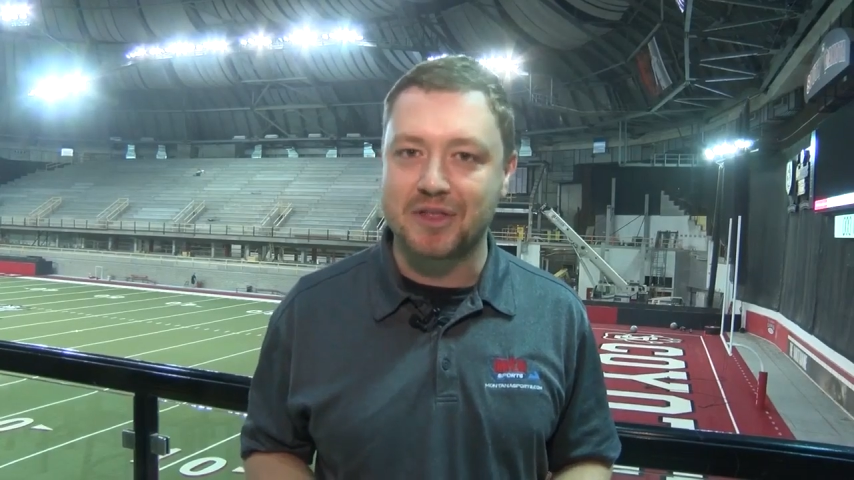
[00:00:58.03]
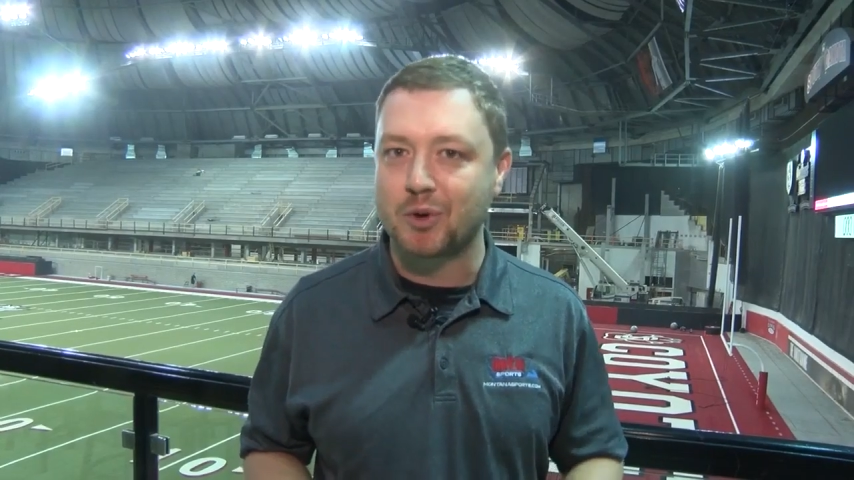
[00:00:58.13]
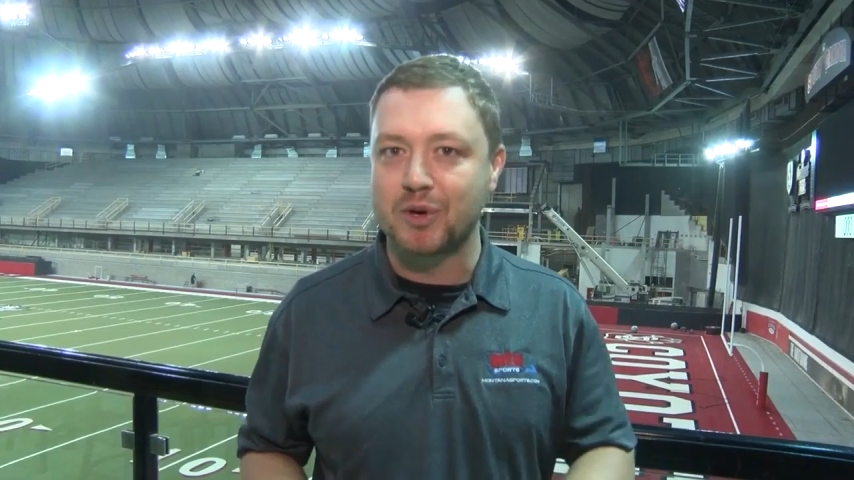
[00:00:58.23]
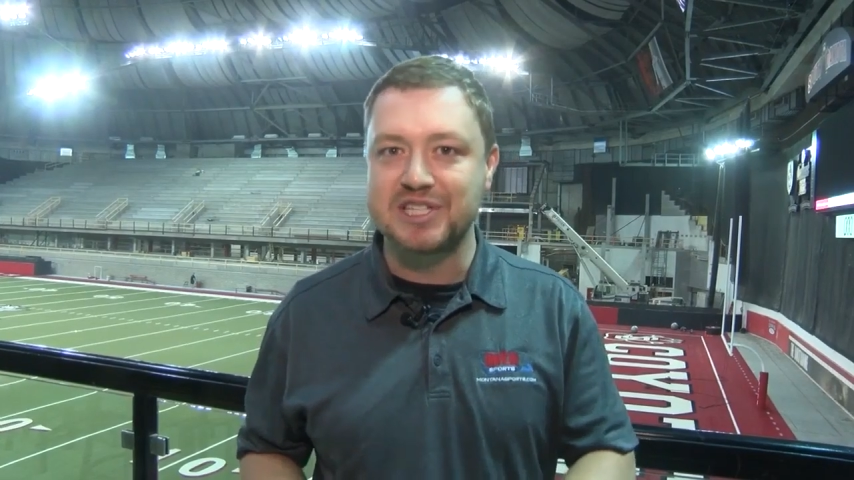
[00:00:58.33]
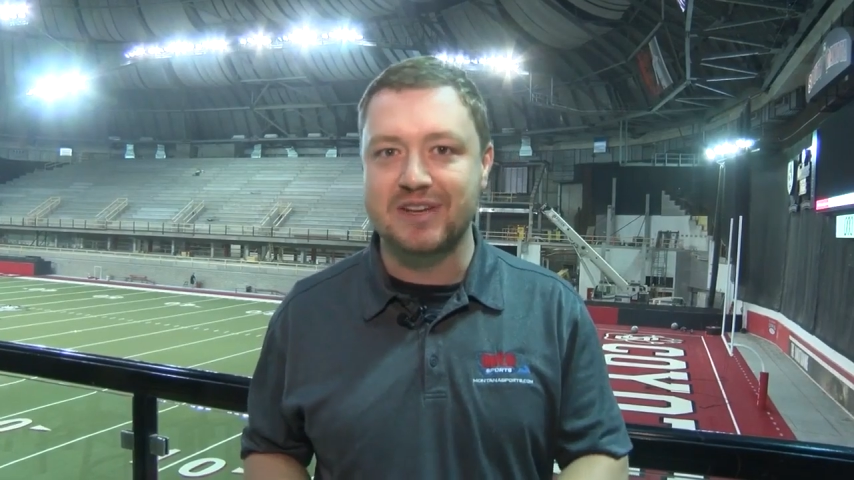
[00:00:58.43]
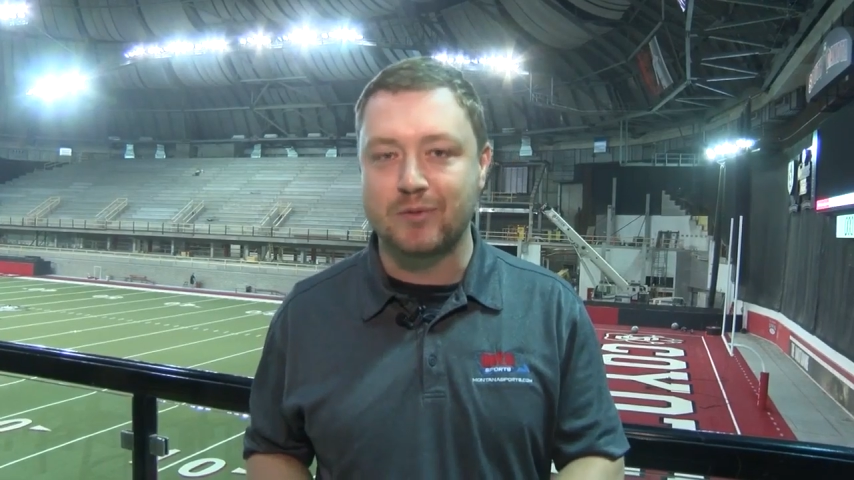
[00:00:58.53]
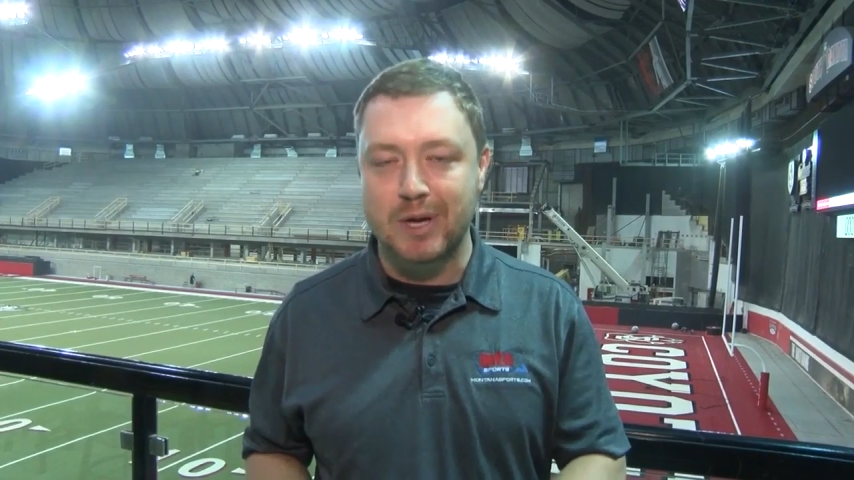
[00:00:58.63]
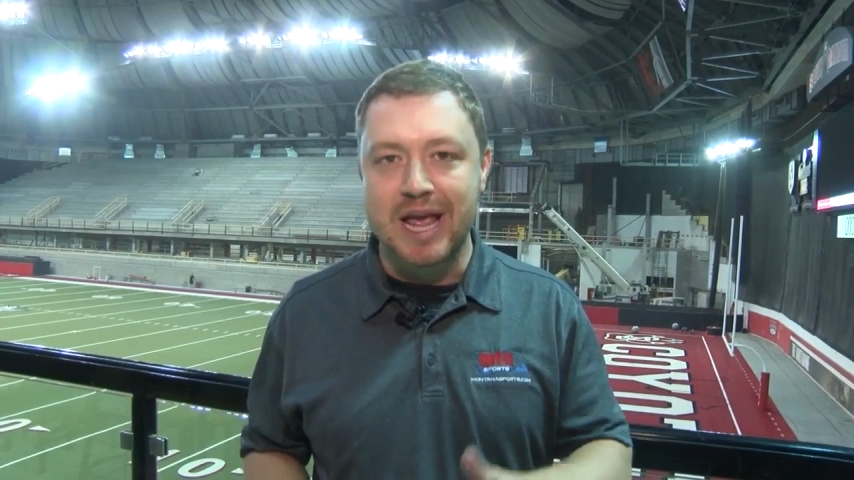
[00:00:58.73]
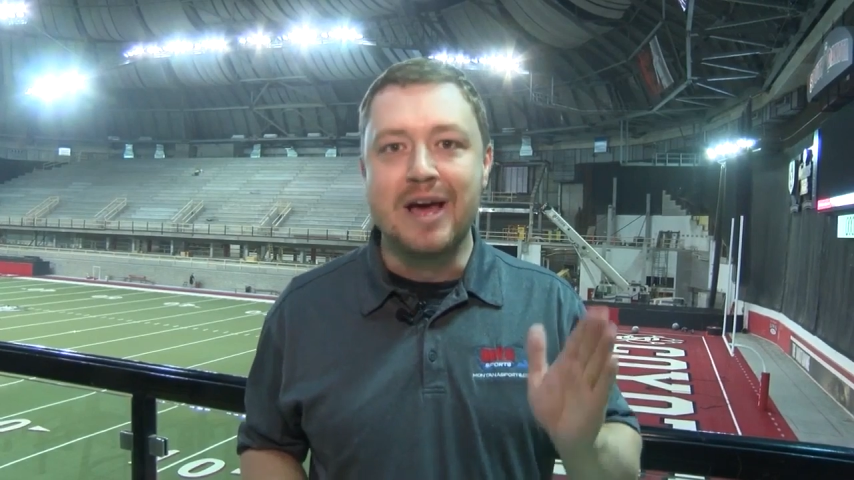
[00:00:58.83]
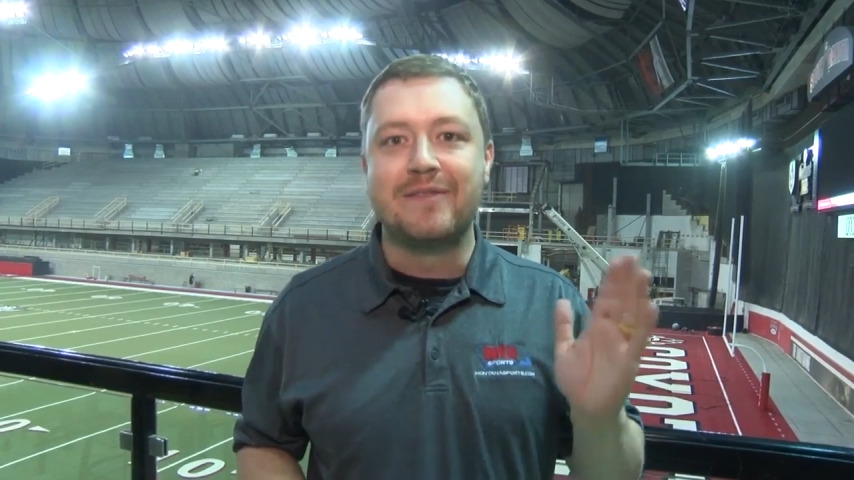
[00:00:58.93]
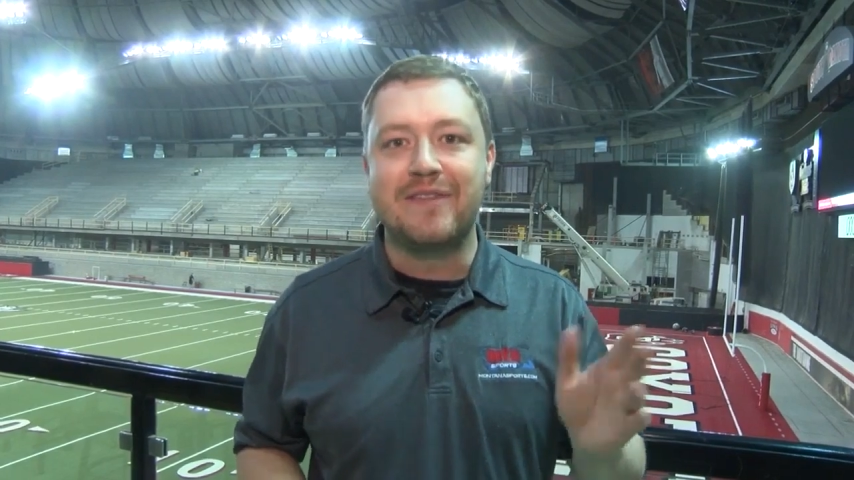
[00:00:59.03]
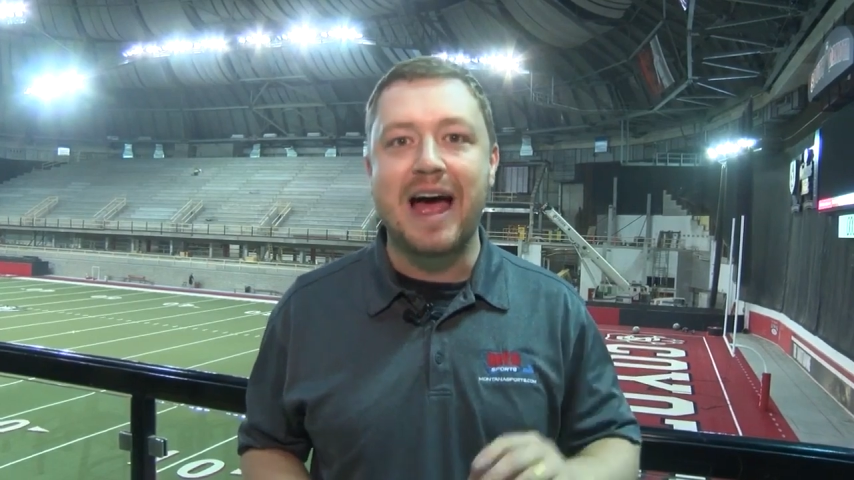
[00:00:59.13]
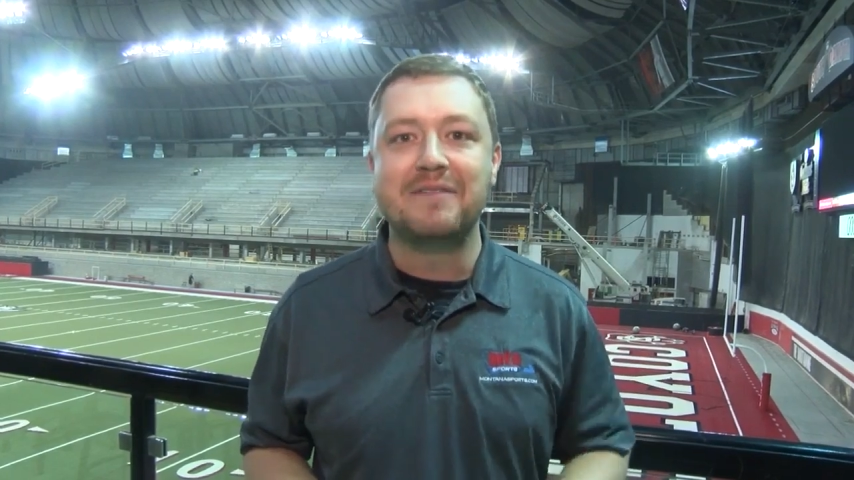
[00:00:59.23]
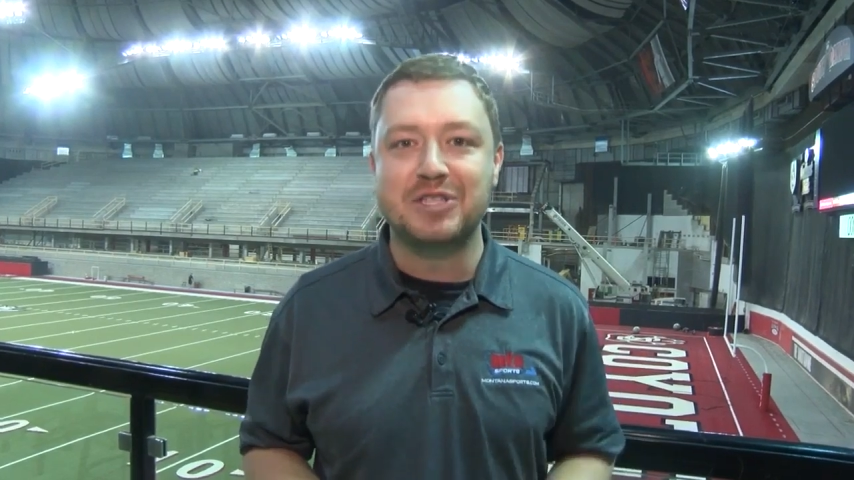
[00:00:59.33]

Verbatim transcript: The Griz have won five